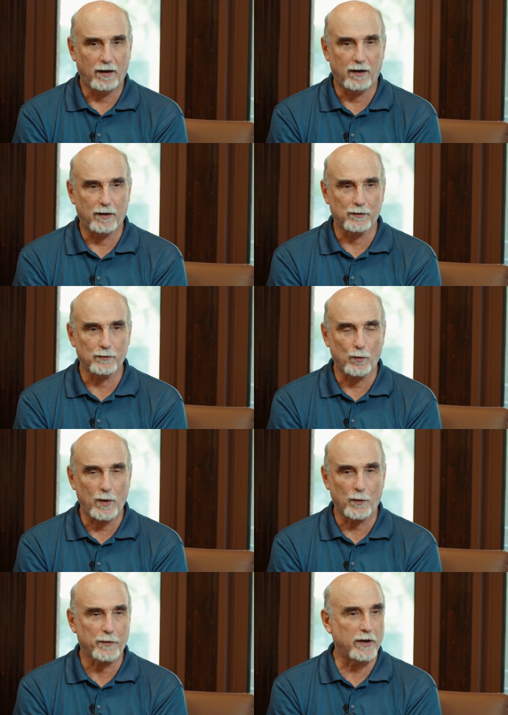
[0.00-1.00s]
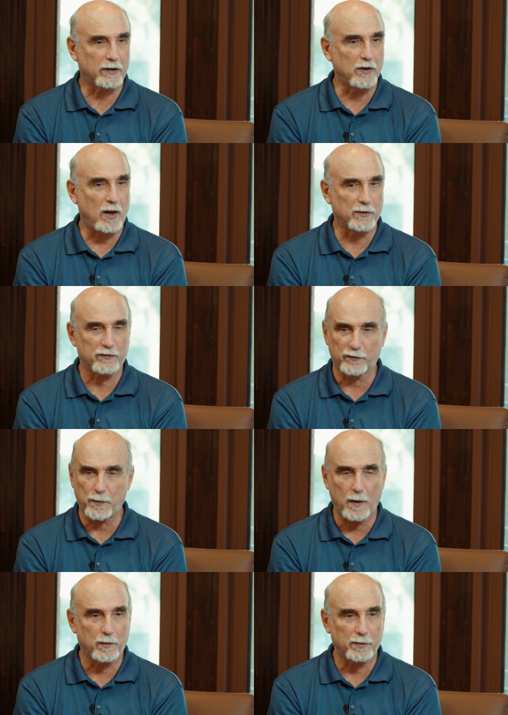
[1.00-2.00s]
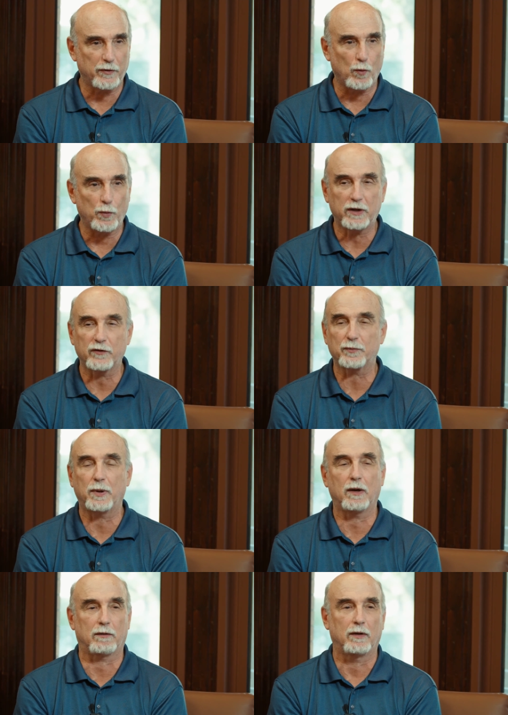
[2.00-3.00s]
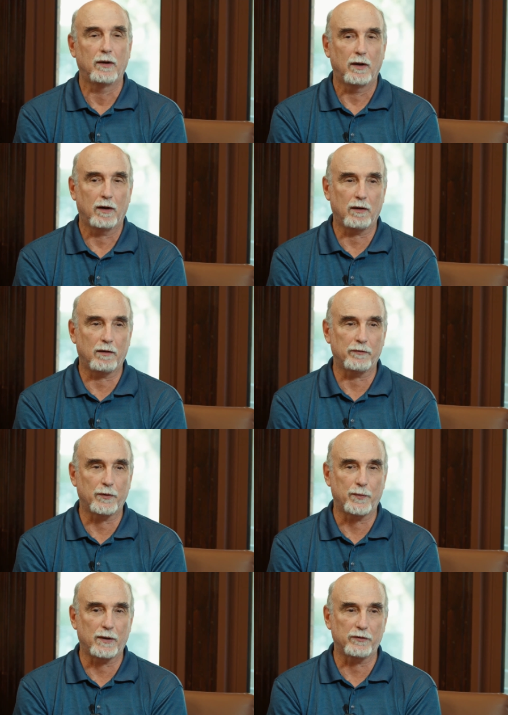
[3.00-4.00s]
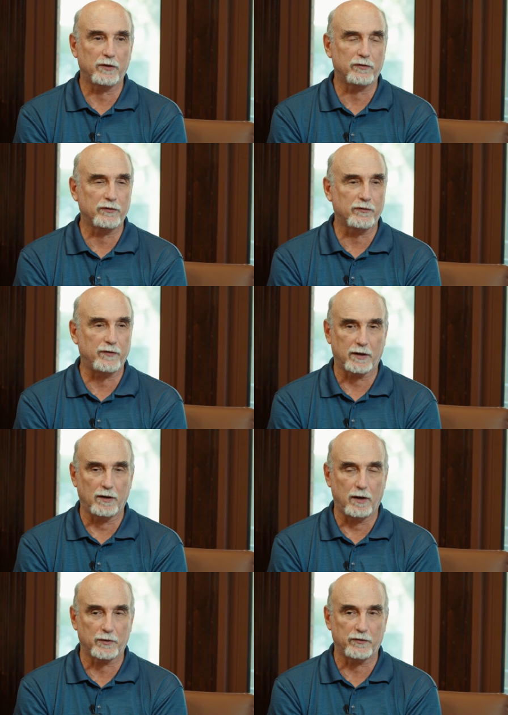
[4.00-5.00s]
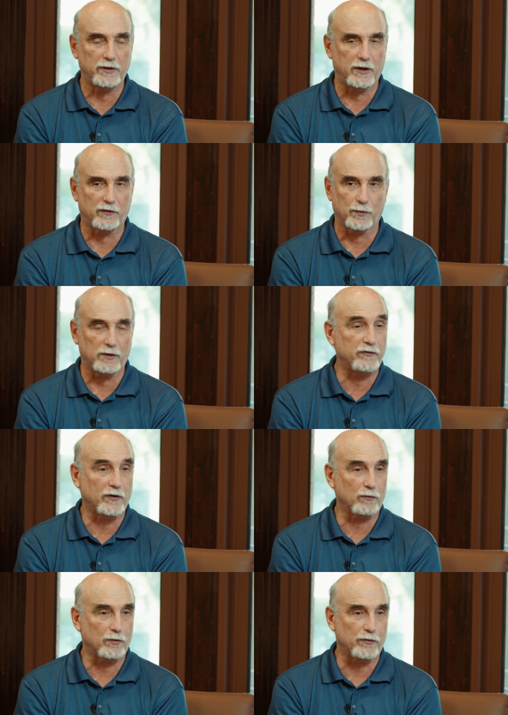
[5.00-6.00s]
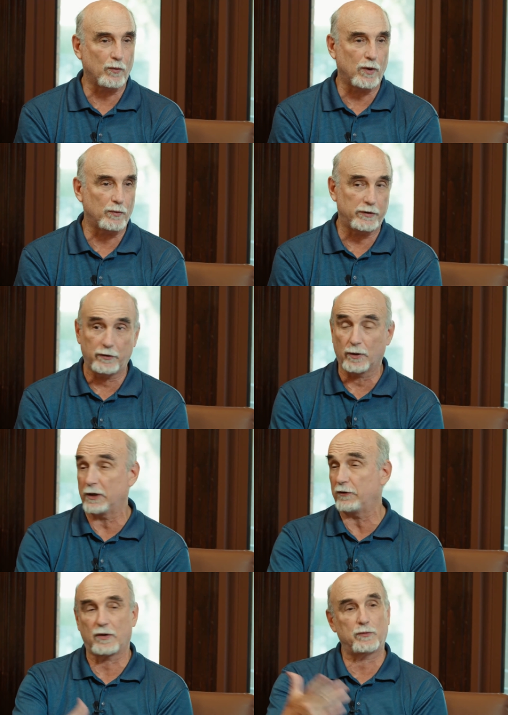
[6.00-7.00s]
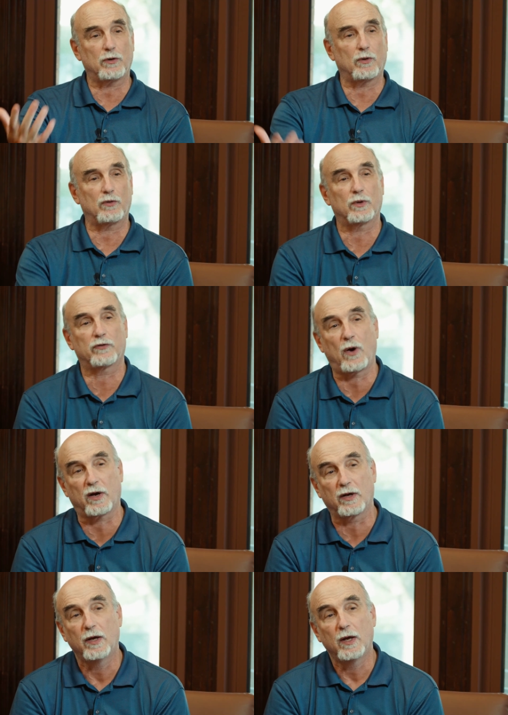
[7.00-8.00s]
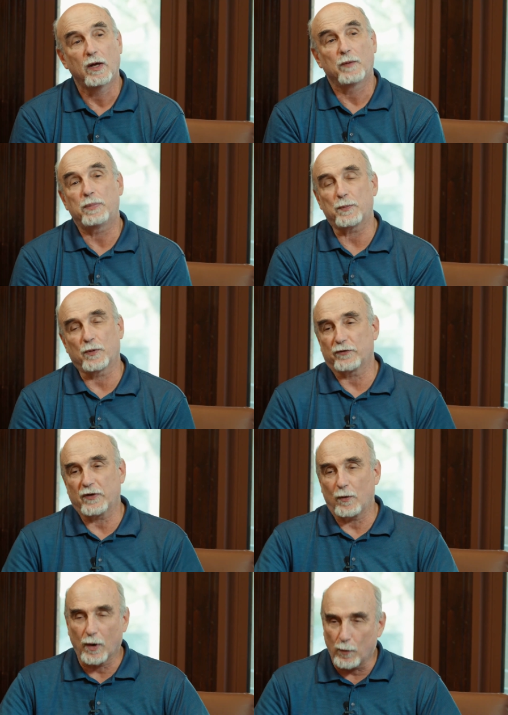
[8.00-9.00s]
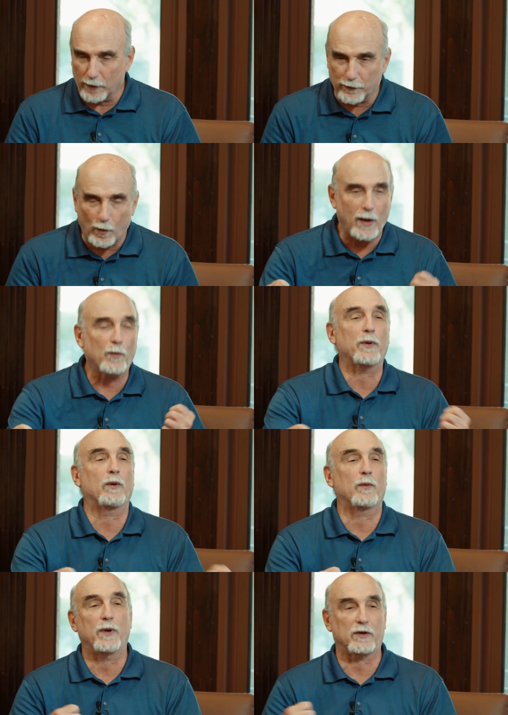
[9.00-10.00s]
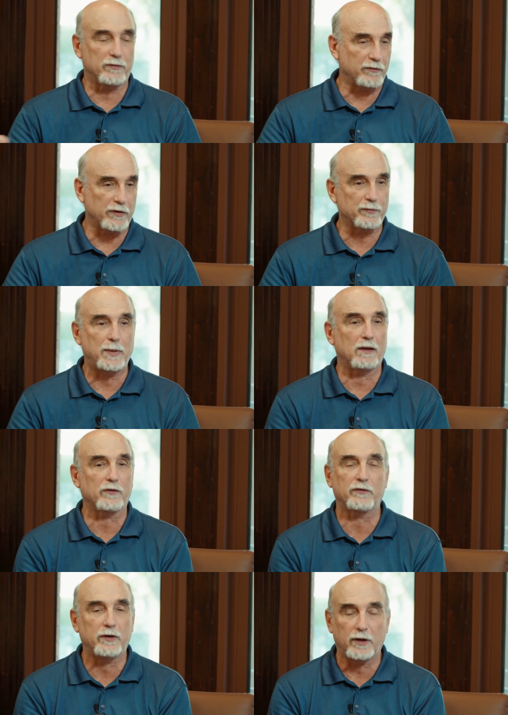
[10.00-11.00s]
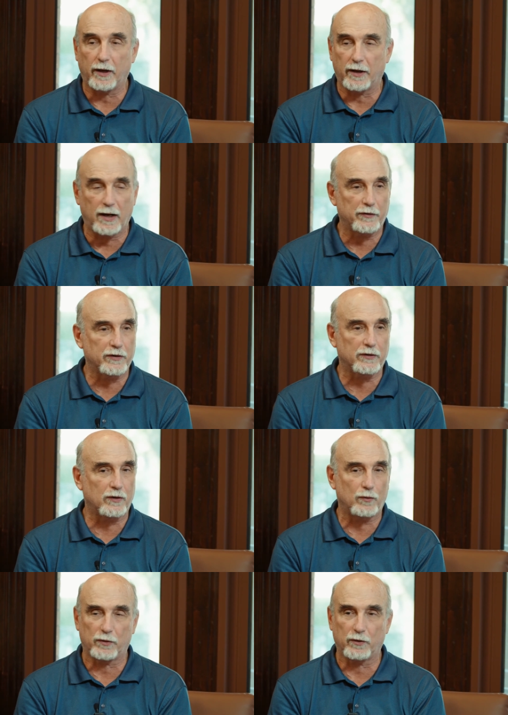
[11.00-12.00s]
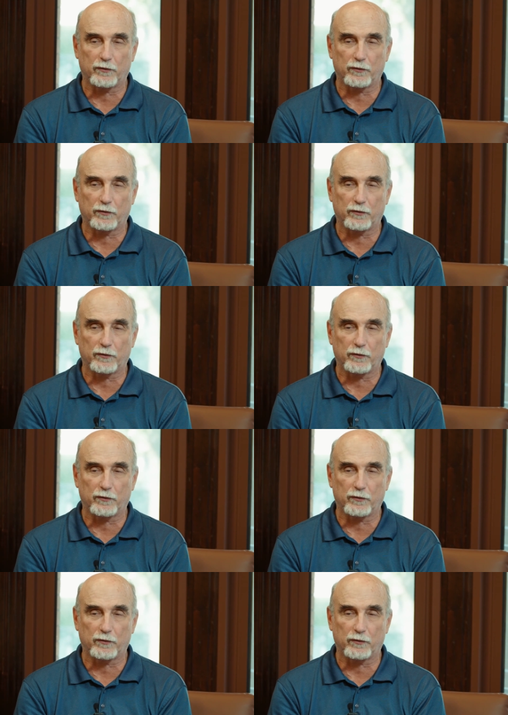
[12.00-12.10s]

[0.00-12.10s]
welfare economics is probably the weakest part of the foundations of economics, and yet it's really central to what we do. Anytime you go to a talk, people say, well, what are the welfare effects of this policy? And I think that